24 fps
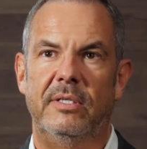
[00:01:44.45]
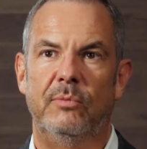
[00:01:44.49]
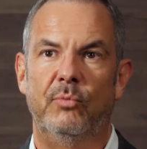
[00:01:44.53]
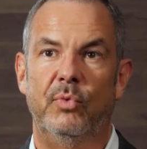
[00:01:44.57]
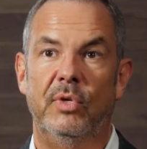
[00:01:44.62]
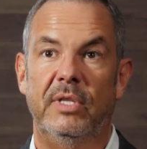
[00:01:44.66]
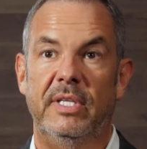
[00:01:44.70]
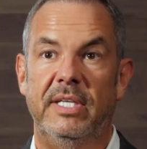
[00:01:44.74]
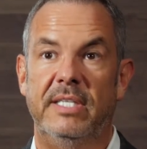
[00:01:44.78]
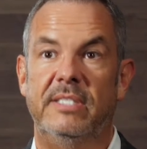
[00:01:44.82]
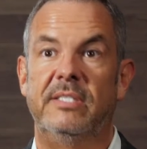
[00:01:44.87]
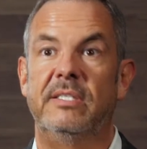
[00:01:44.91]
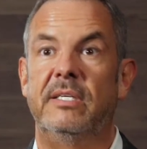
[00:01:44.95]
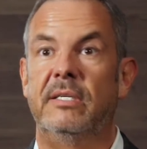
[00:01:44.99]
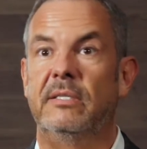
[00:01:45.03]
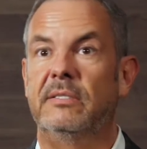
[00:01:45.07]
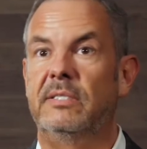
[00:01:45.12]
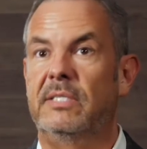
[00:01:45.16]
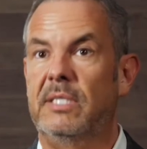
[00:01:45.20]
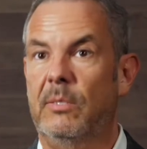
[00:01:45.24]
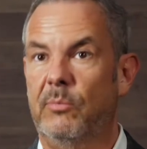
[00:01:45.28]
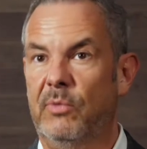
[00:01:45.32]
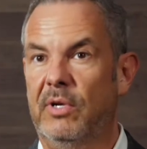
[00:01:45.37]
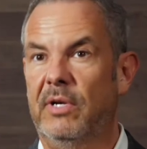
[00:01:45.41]
releasing
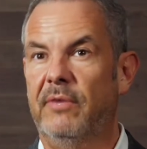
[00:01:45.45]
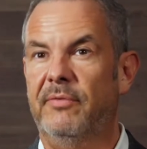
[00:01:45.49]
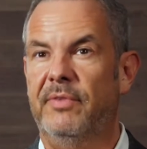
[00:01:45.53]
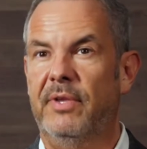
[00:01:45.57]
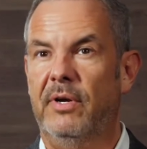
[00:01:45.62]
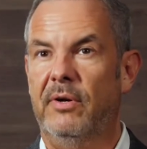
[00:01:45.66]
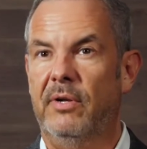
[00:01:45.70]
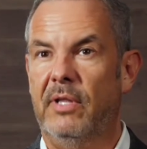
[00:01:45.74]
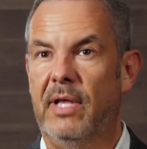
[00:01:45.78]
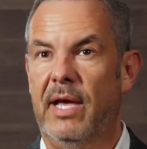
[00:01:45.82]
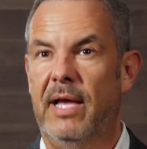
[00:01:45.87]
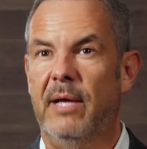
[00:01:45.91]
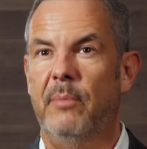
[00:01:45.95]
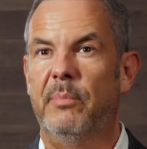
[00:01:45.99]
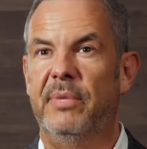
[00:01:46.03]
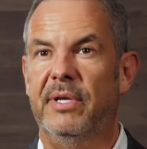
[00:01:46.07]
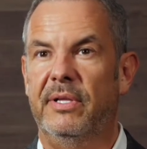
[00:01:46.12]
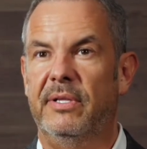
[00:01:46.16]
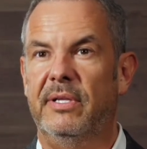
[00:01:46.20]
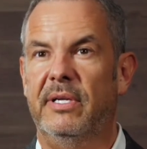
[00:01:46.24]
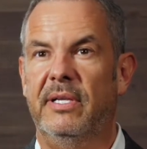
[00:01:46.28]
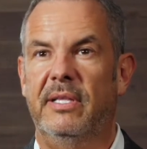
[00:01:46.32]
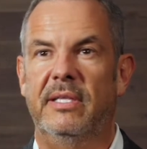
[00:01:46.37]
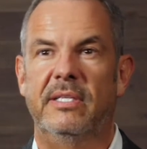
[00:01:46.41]
someone of their
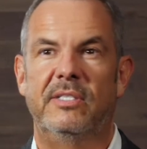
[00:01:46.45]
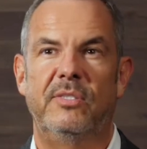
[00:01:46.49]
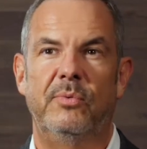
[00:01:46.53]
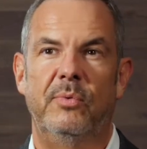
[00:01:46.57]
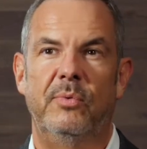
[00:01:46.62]
liability. This